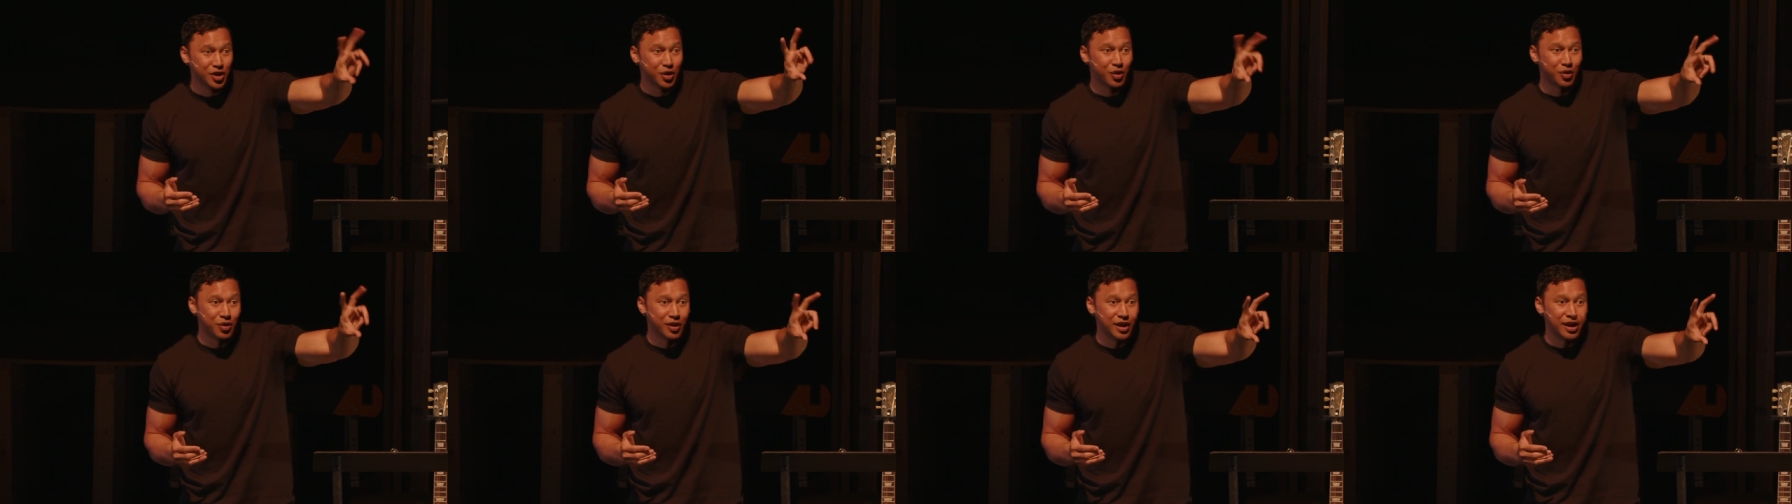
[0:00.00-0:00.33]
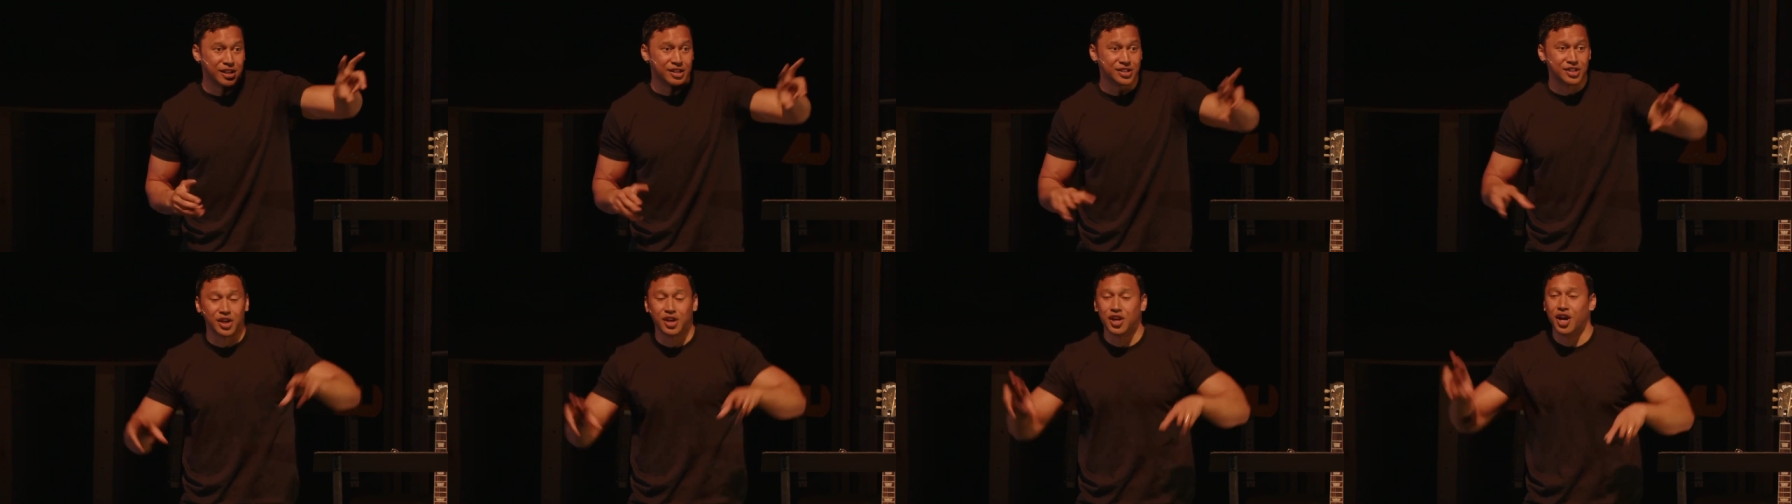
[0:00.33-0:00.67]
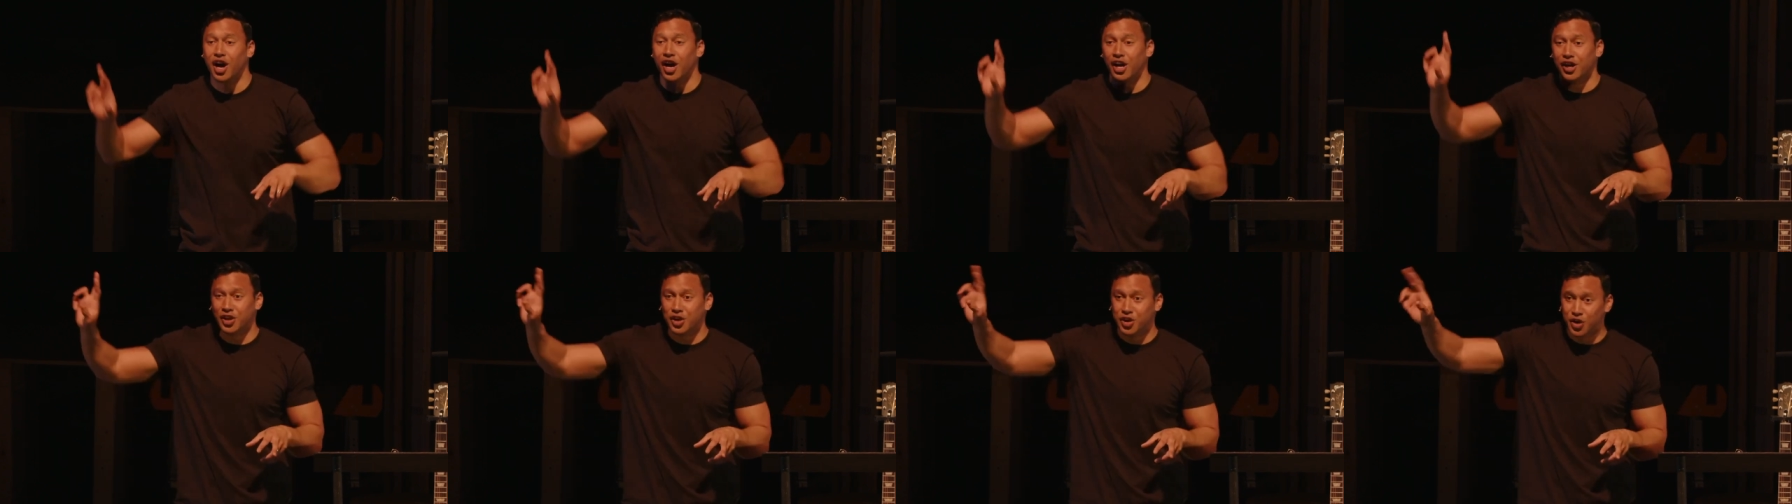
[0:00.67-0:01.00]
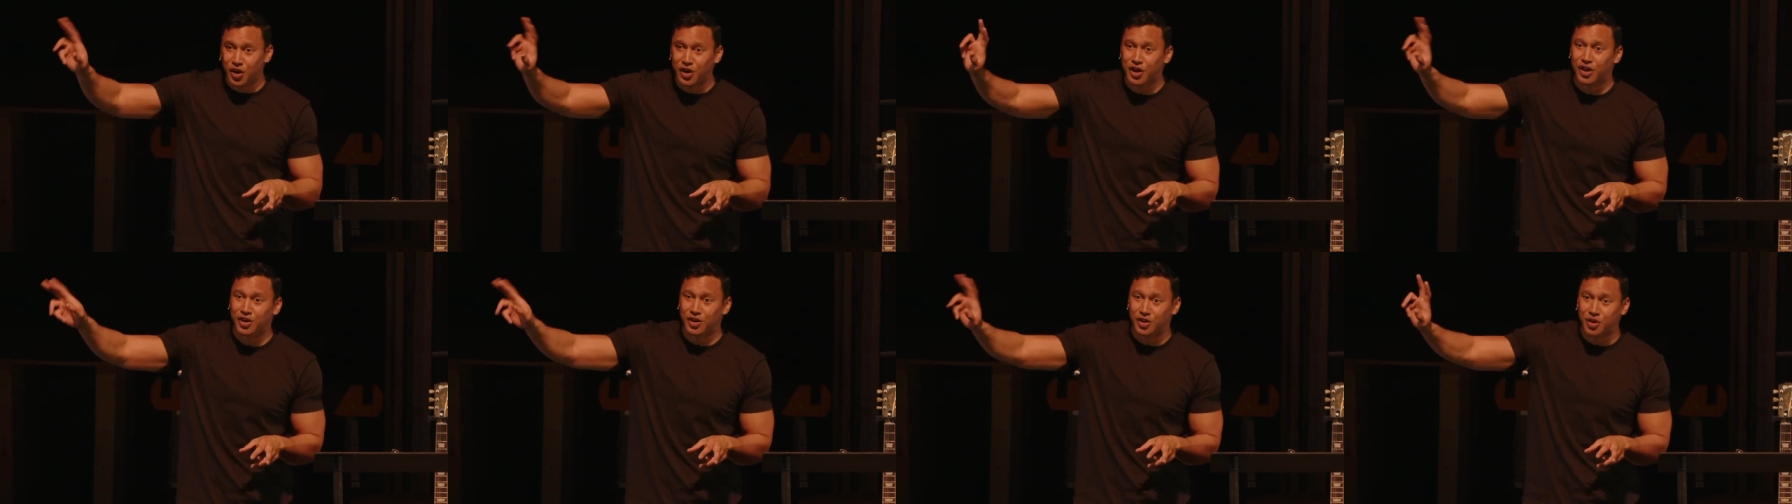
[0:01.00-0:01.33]
do things and God
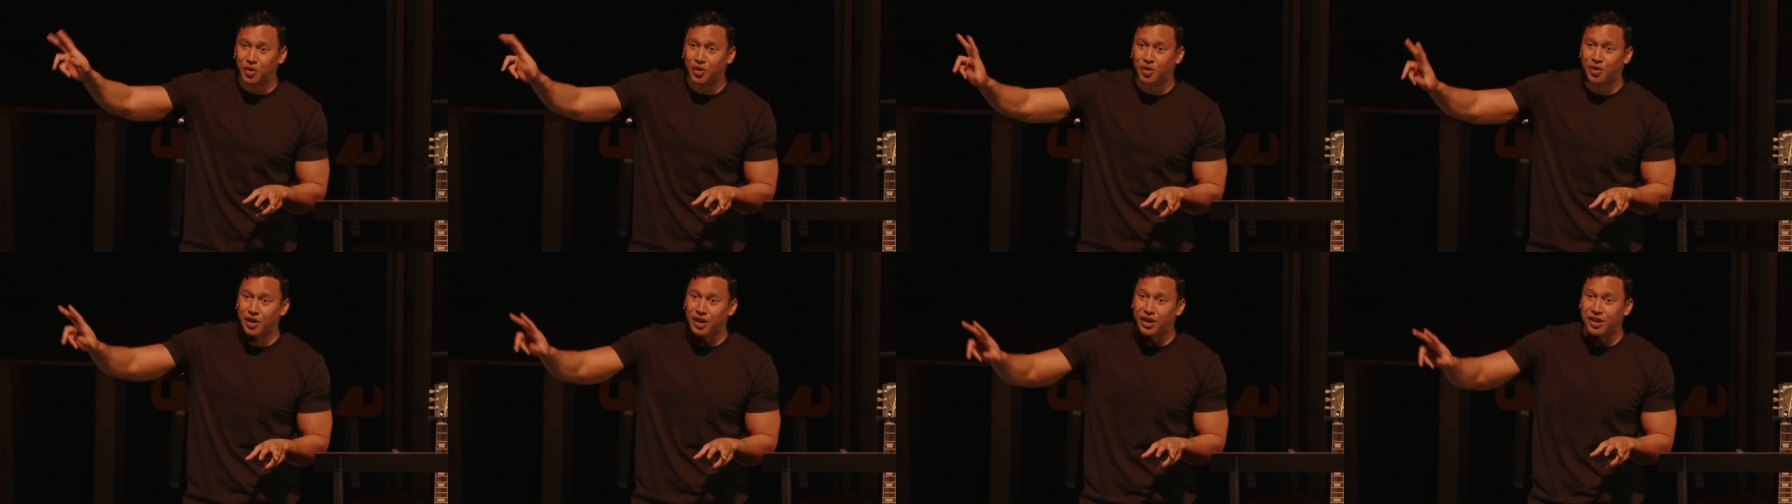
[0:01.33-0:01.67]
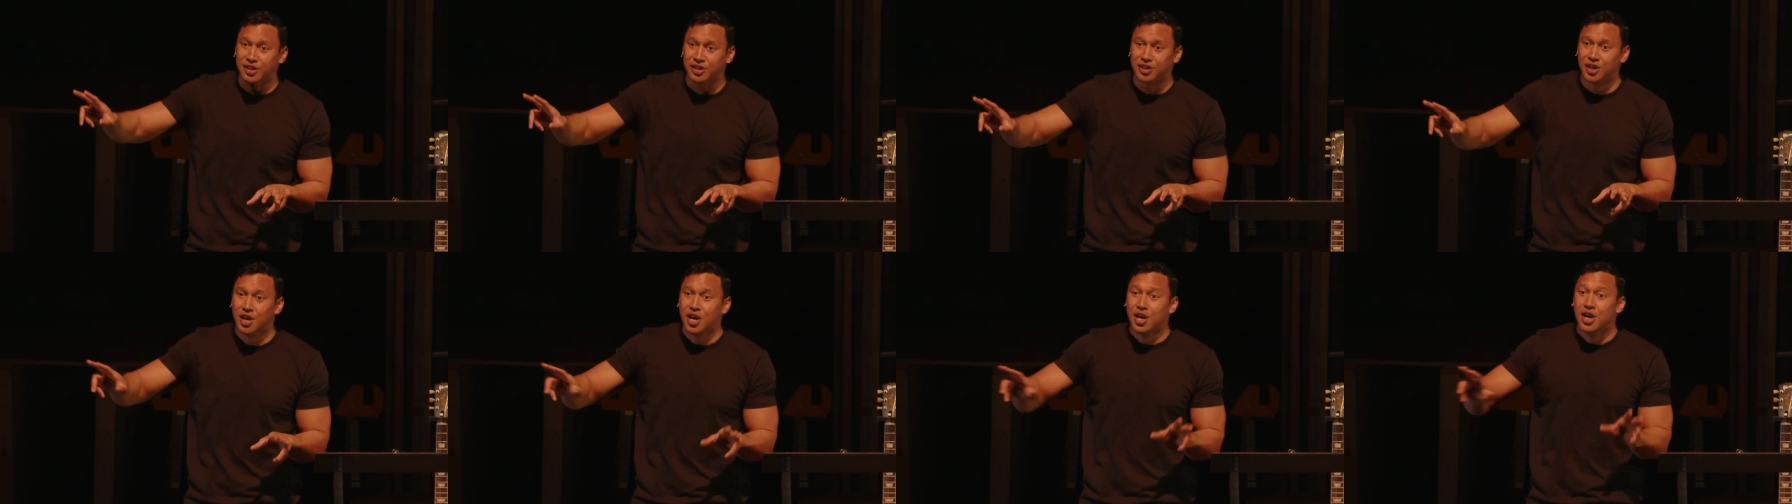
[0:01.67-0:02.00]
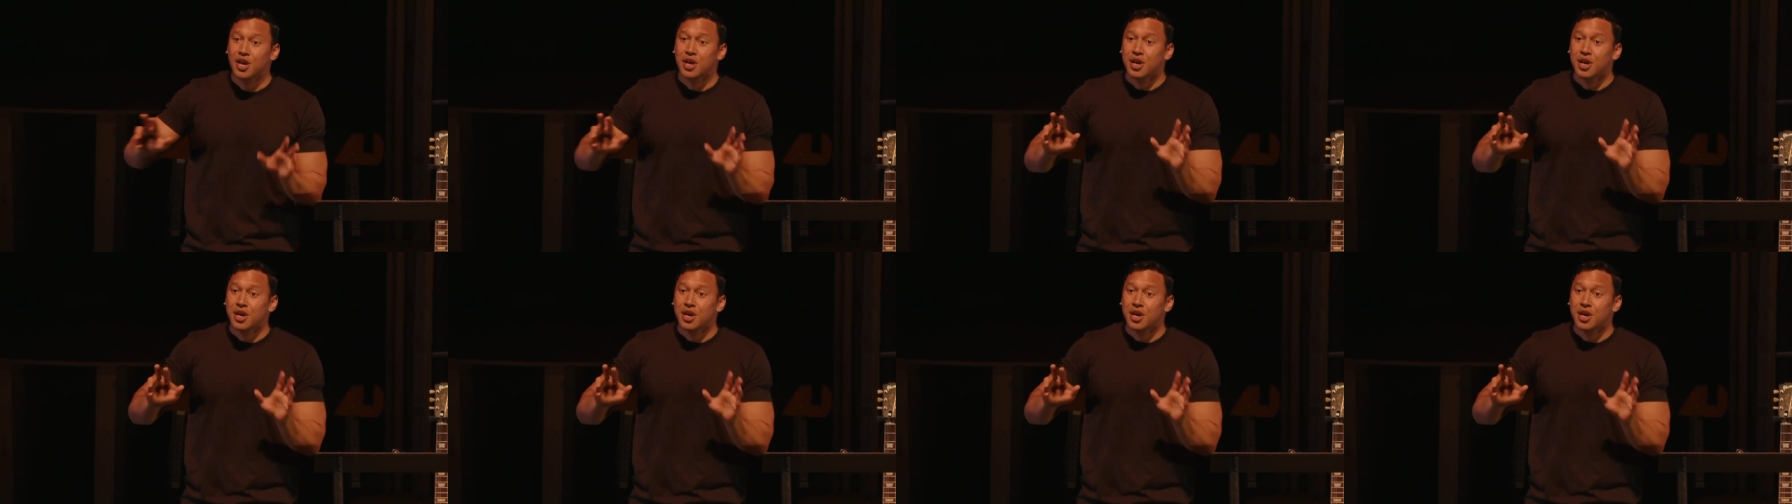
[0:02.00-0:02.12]
couldn't do things,